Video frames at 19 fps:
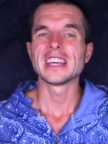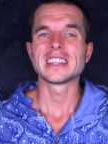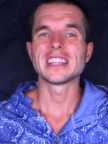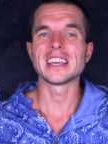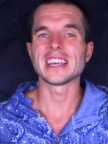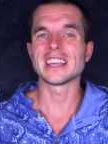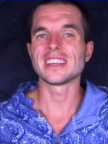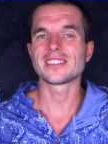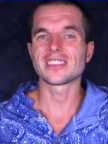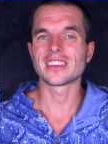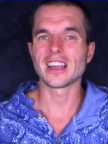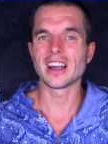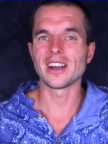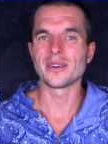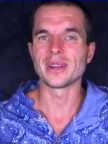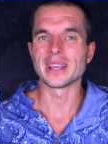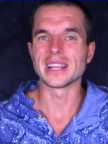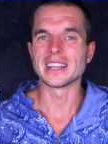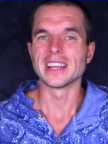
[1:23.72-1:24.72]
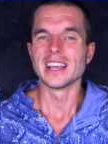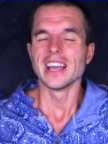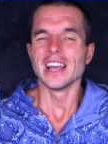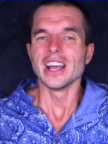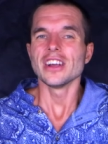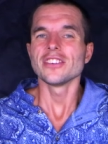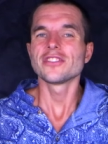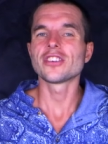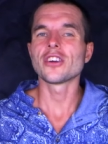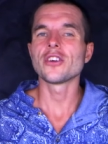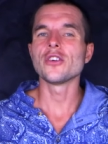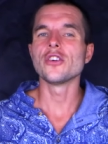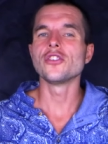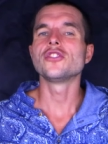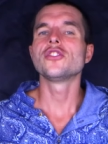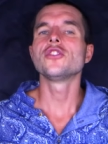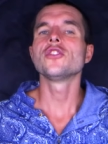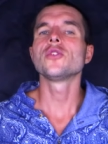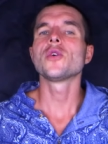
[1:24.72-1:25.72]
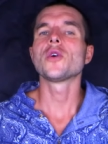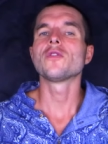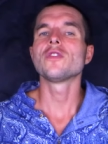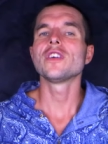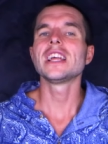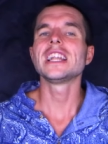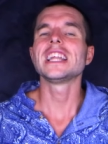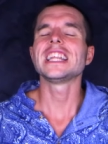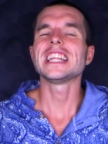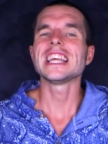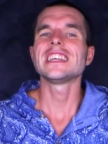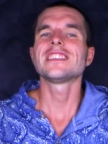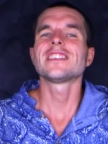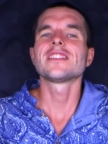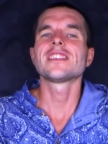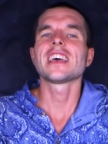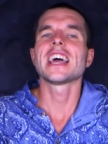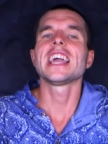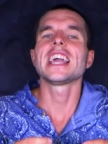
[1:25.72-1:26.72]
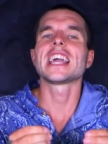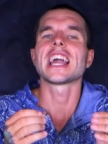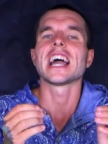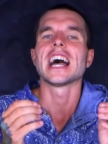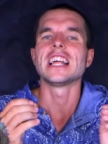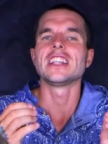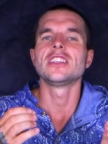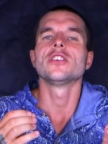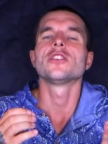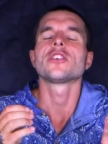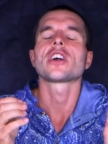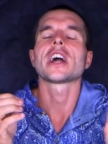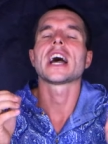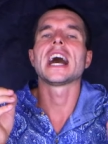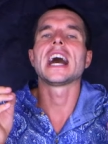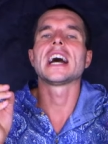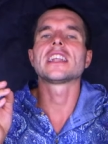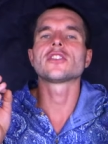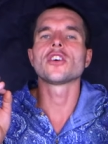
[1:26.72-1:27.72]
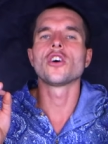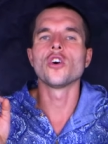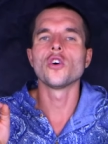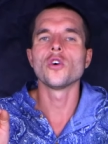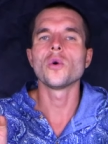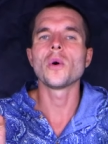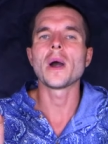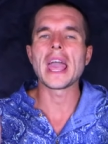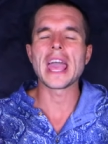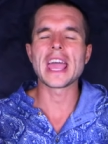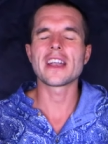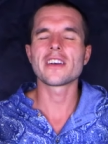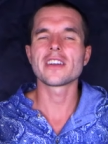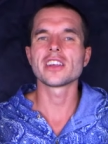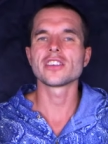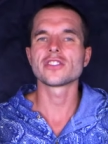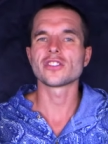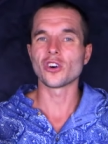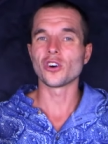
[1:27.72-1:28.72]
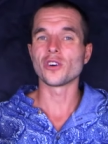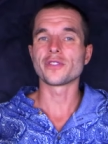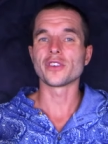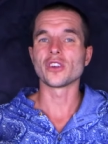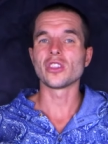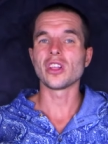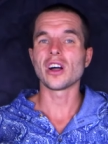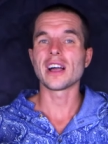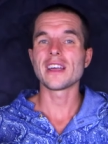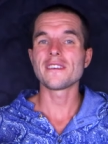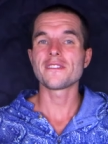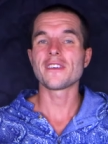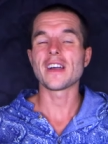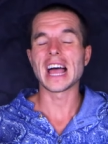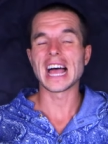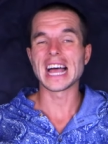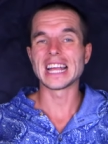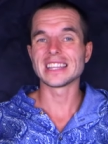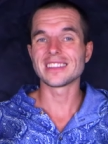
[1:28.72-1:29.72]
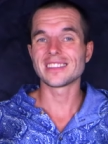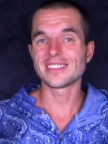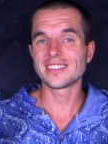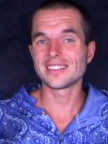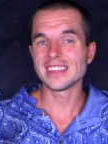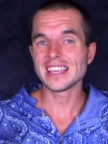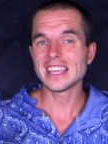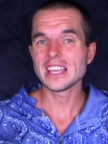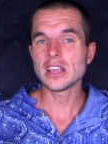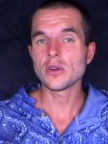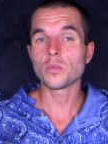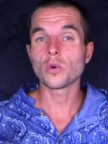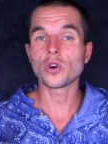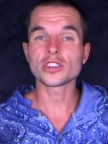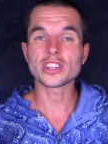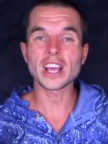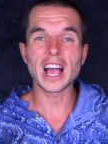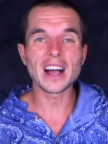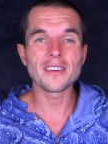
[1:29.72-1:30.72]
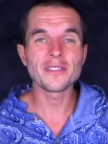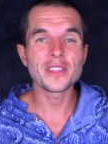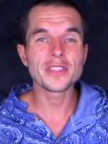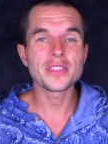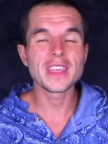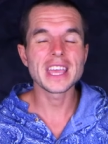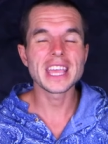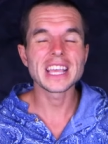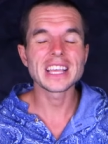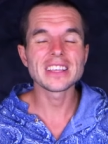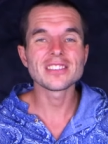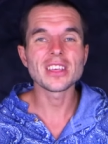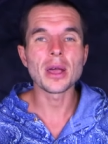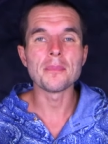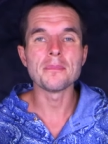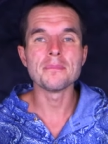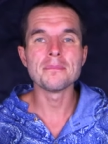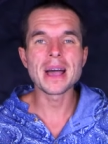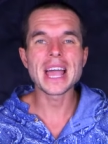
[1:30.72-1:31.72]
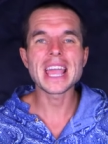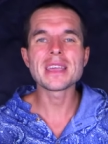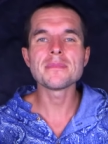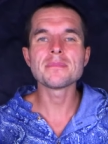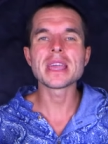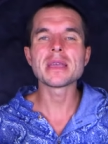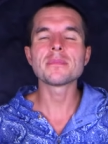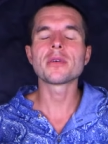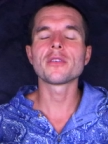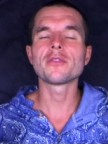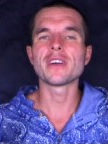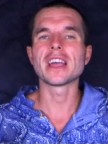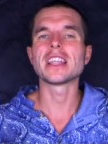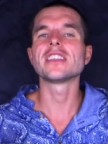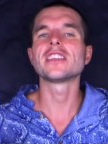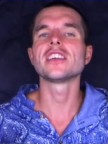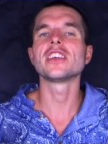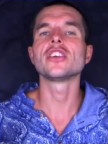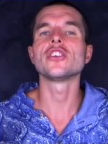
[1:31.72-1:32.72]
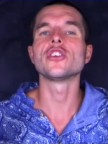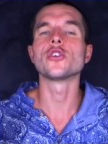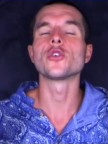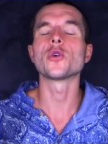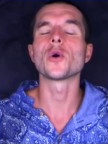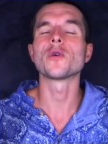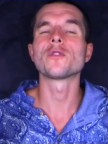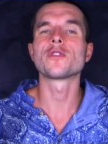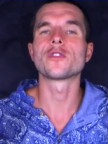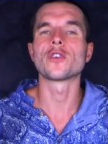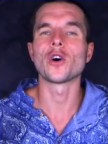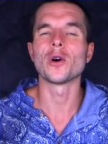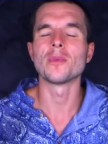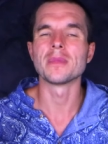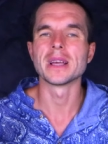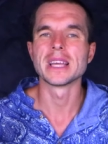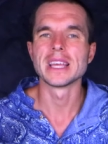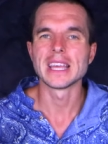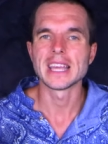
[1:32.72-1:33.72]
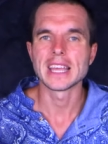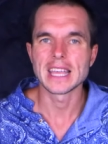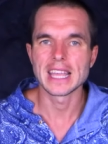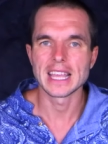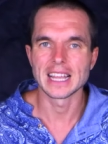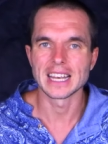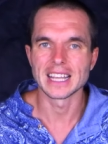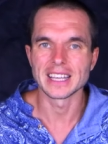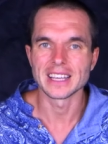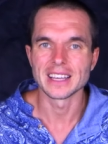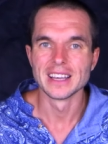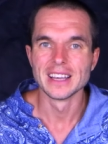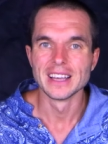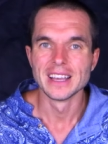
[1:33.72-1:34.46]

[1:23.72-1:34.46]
that is going. So you really need to take a look at all areas of your life and see what other things may be preventing you from healing